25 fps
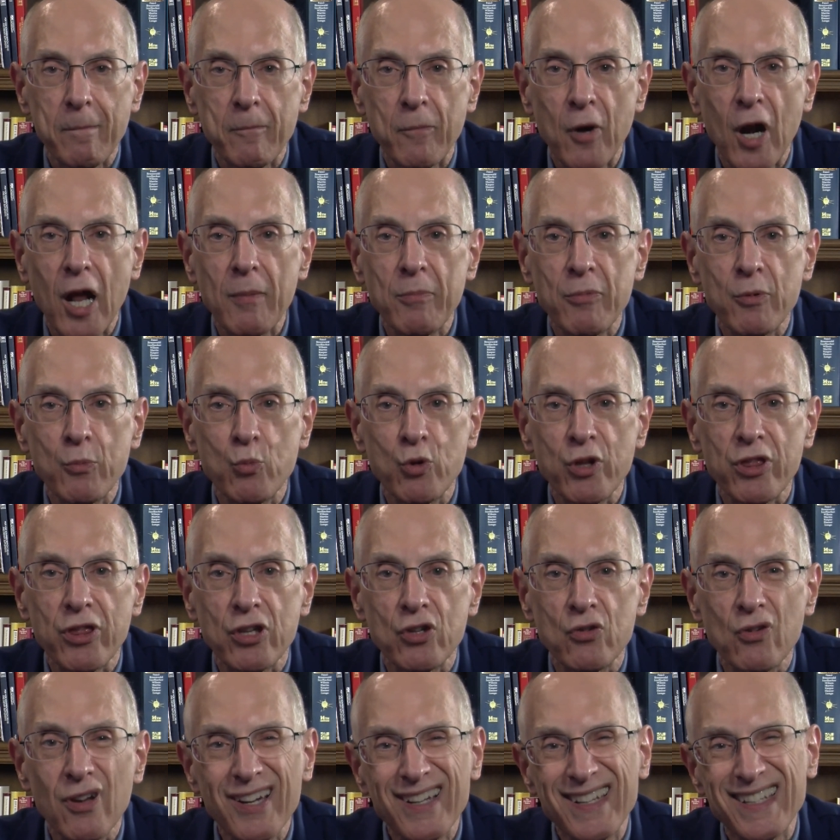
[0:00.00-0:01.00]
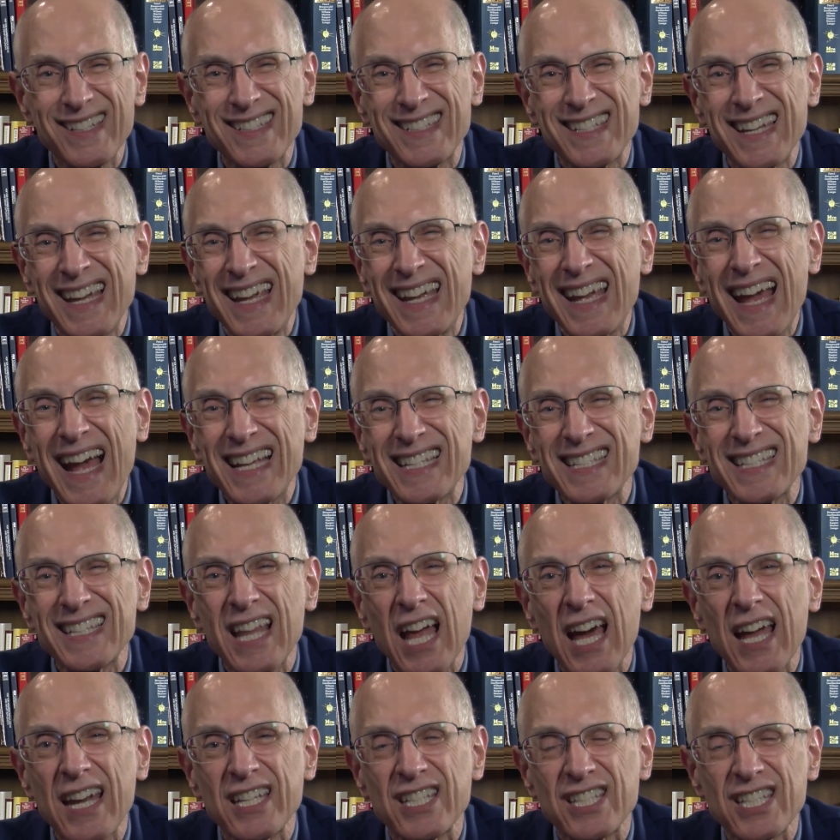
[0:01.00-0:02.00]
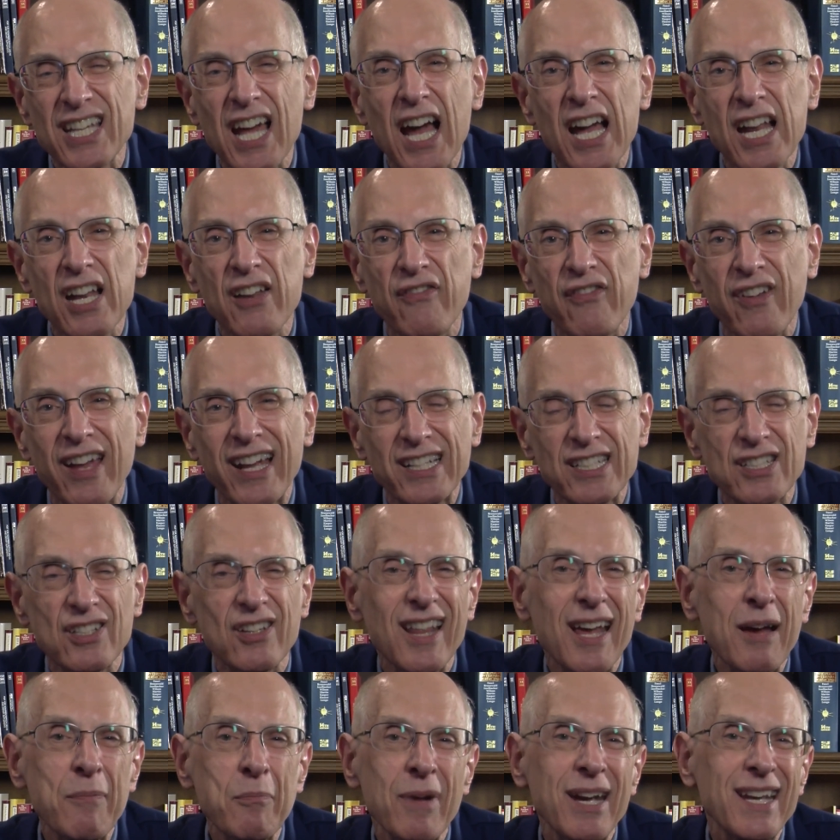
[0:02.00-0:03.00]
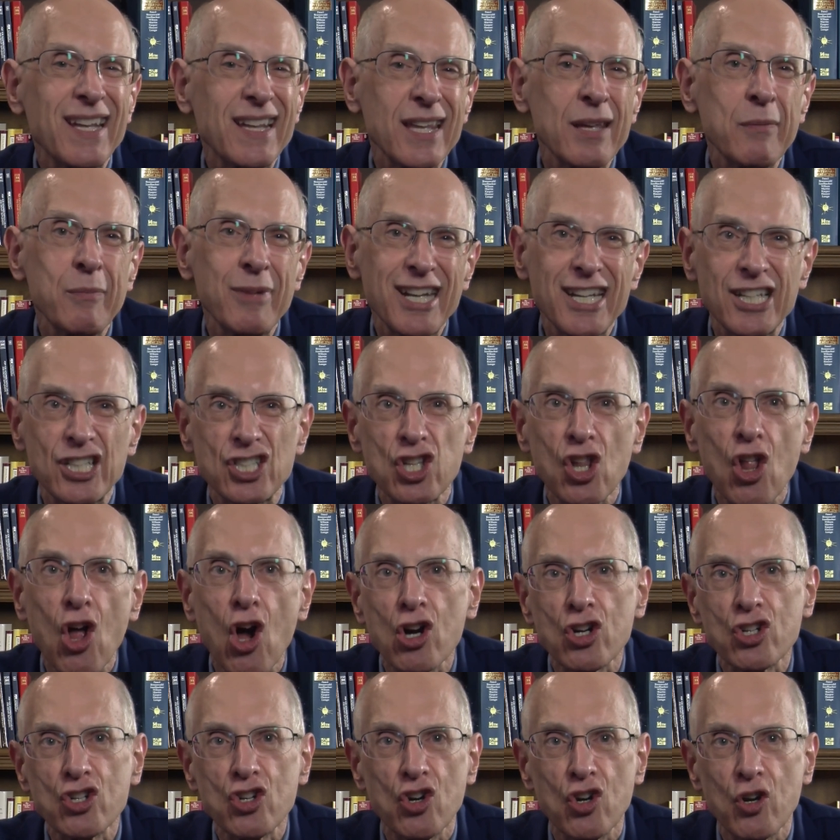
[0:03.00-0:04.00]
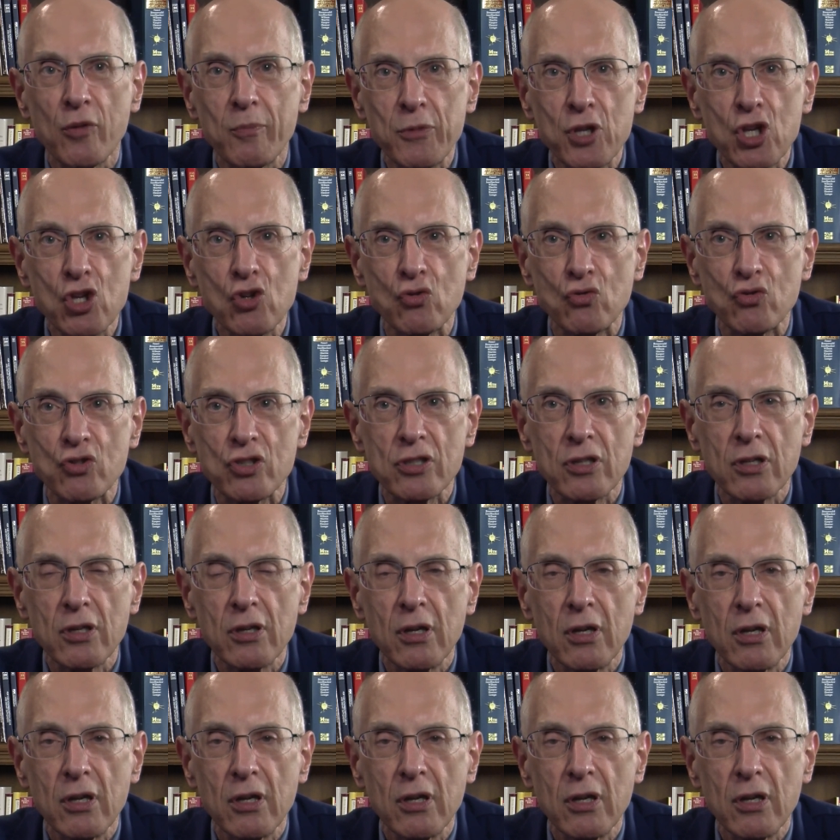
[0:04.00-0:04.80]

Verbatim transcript: Problem with the drug is it has a lot of side effects, so that might limit its long-term use.